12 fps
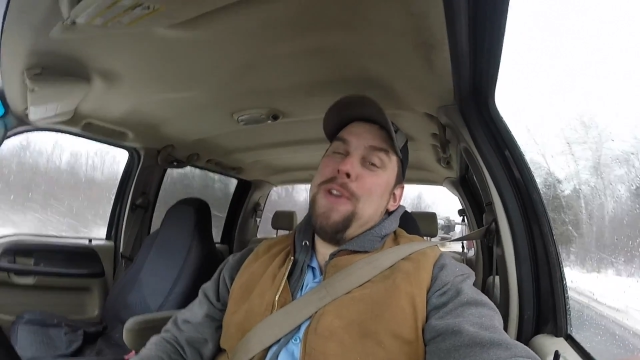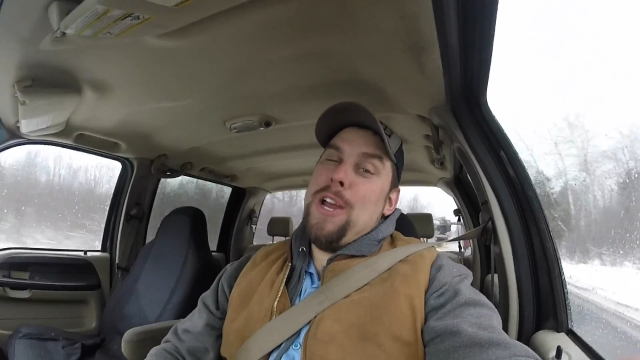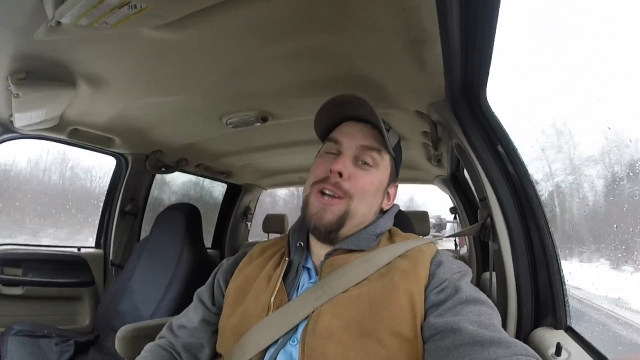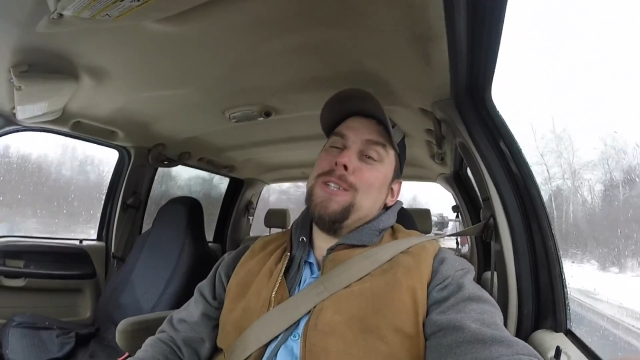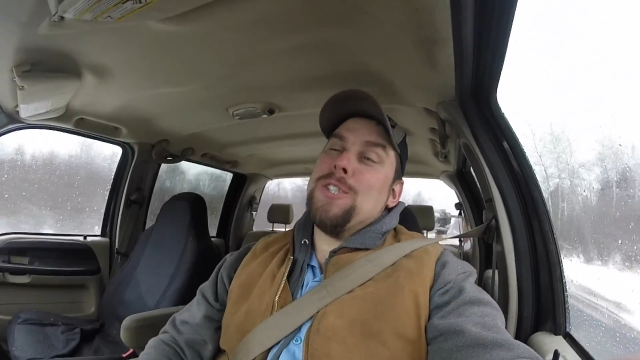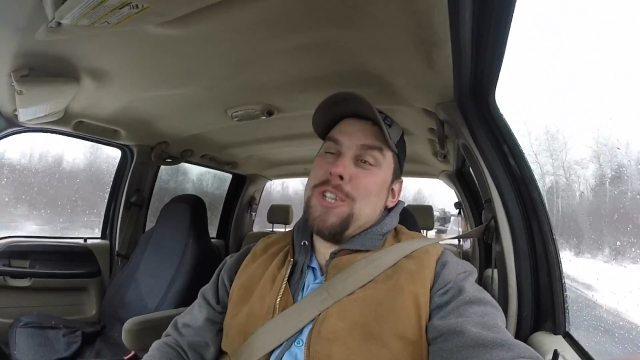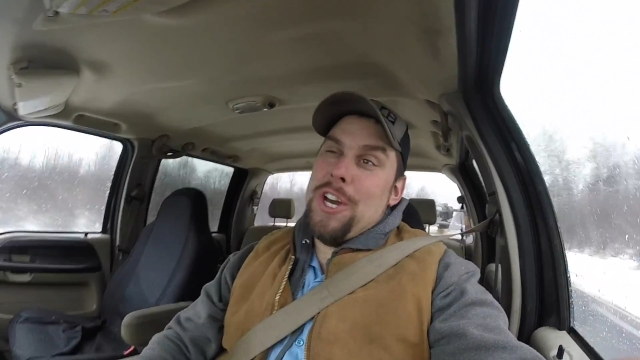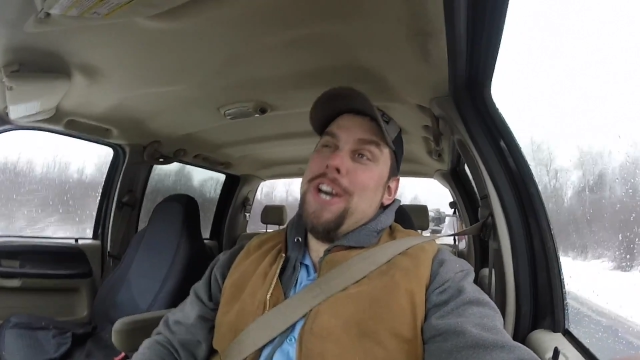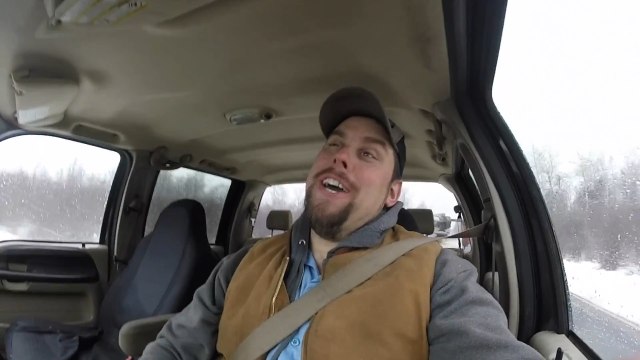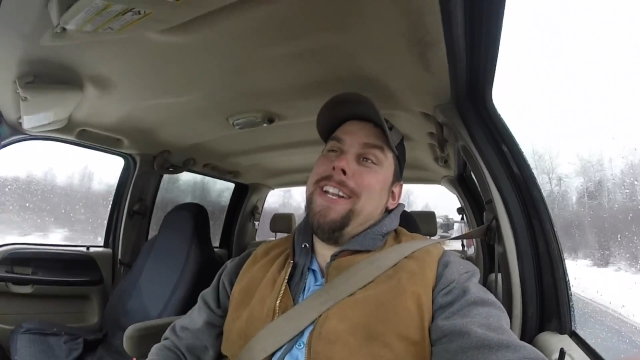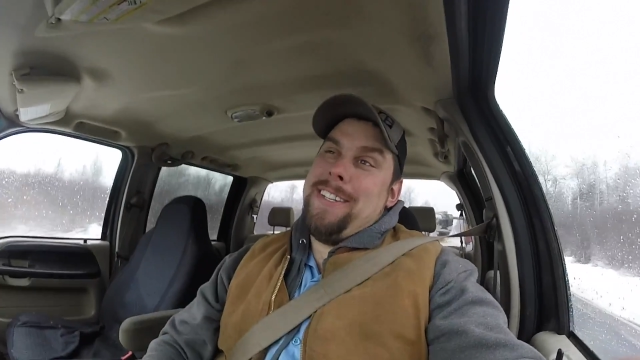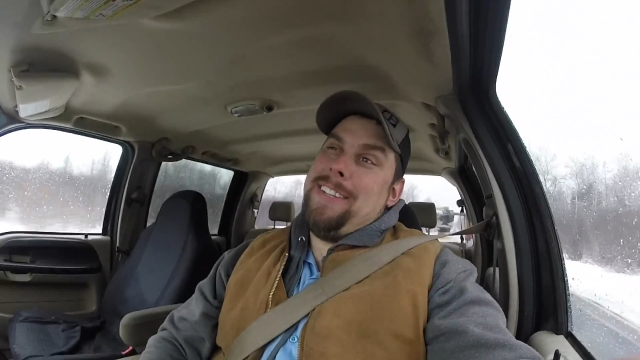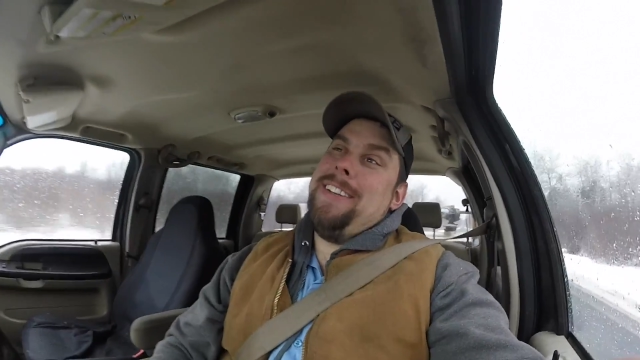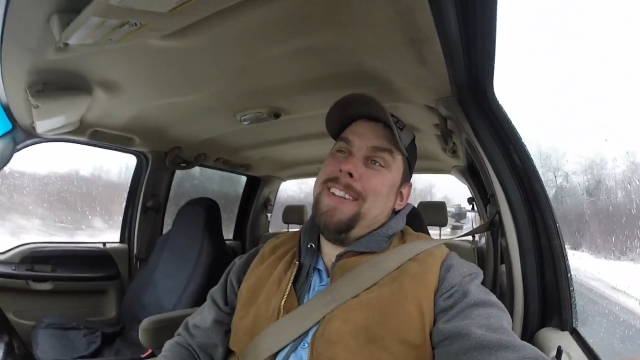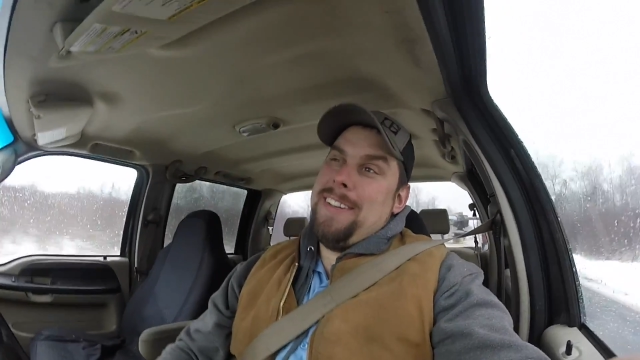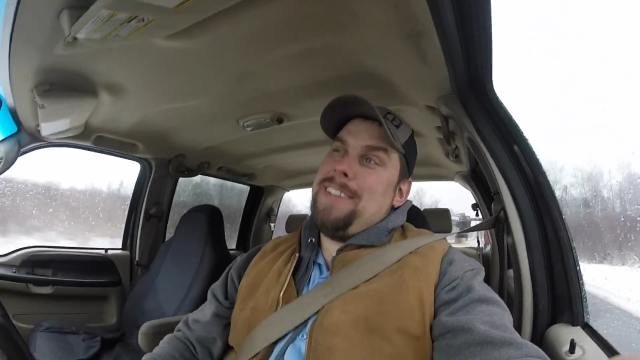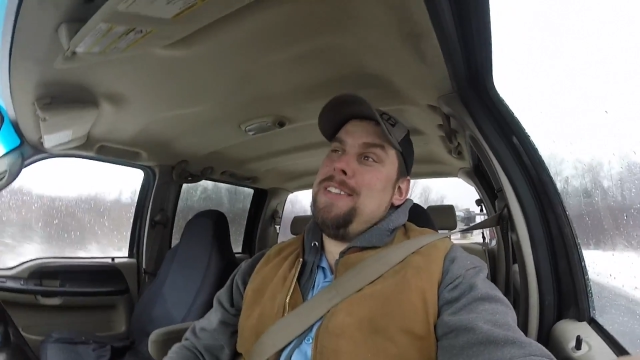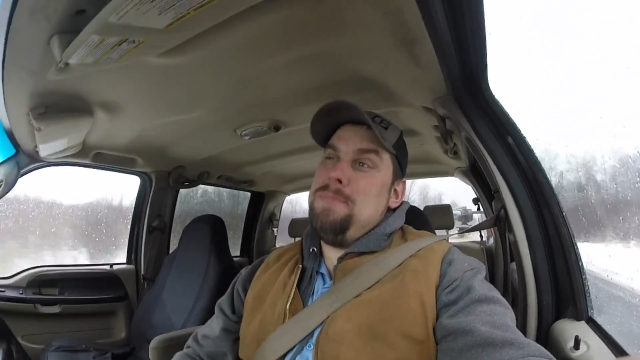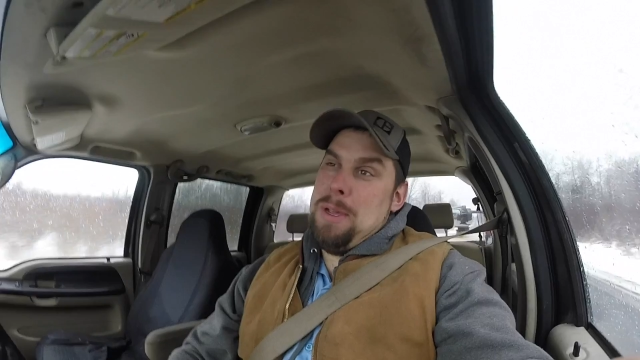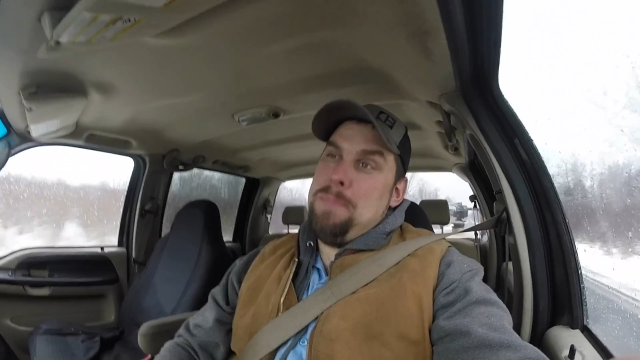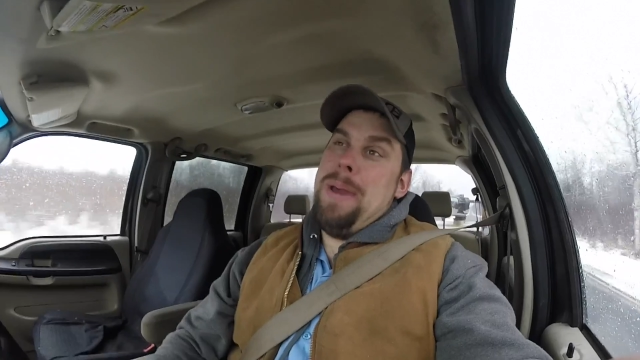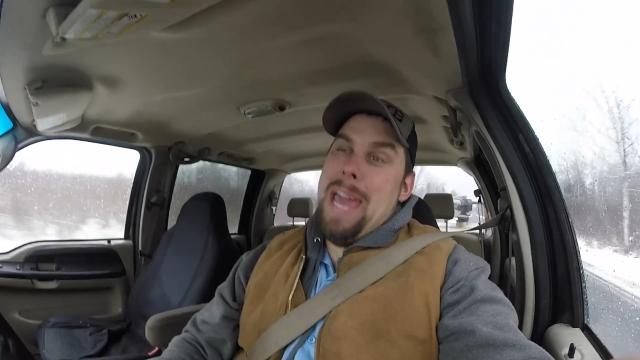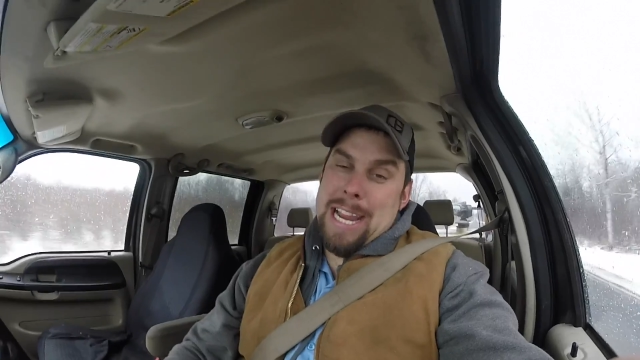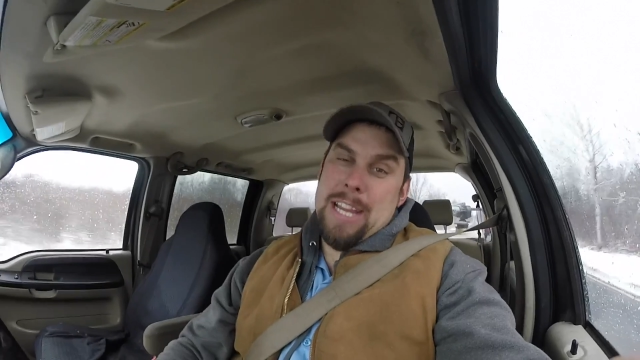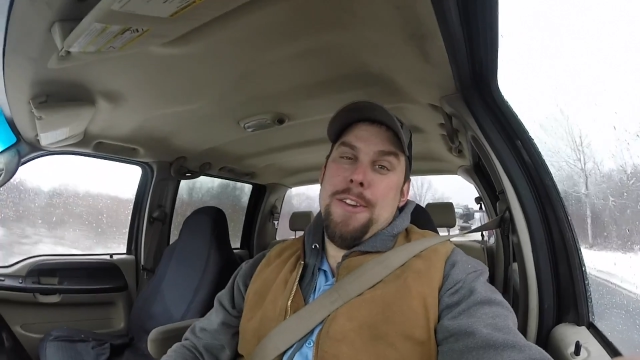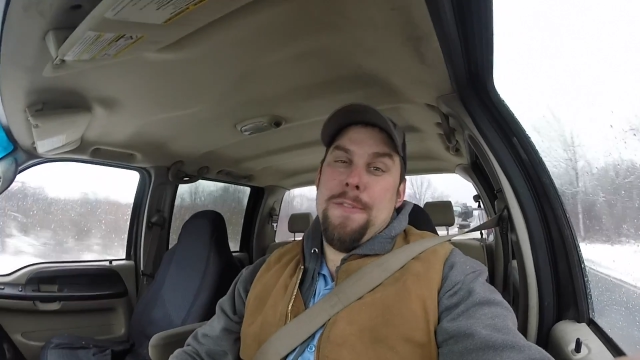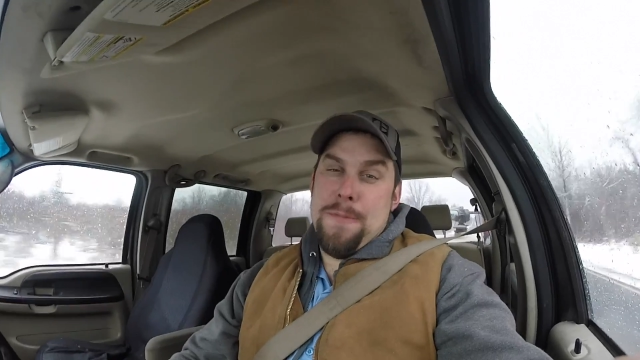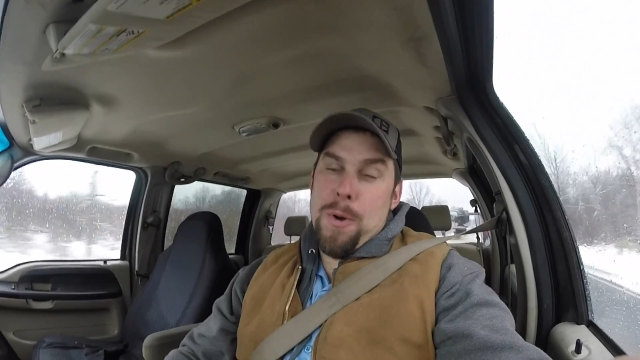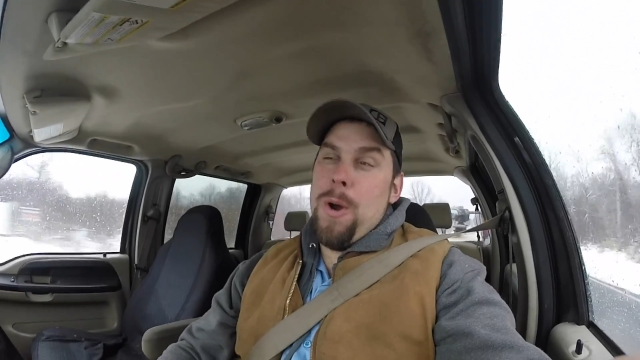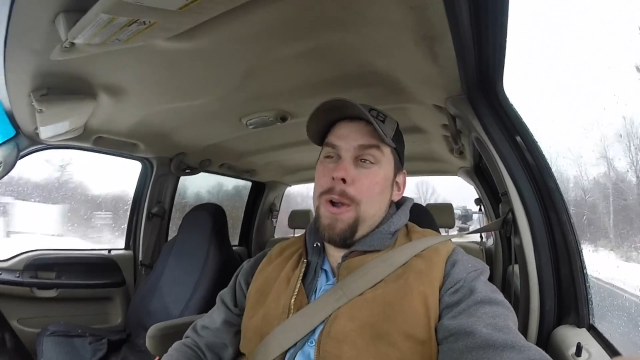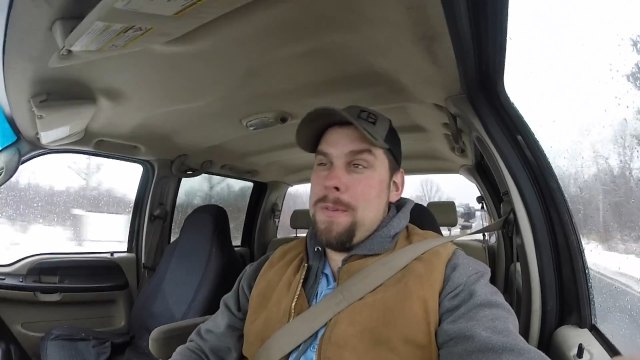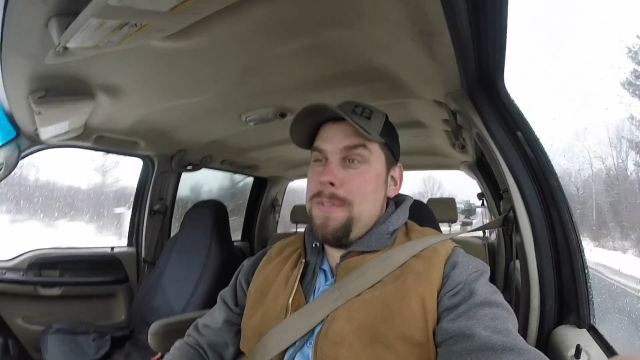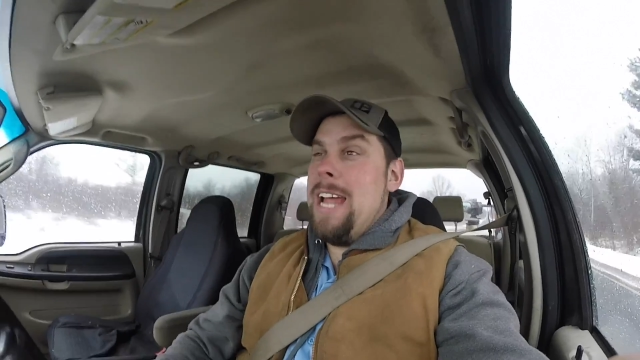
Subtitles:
feels good to be back in the Ford.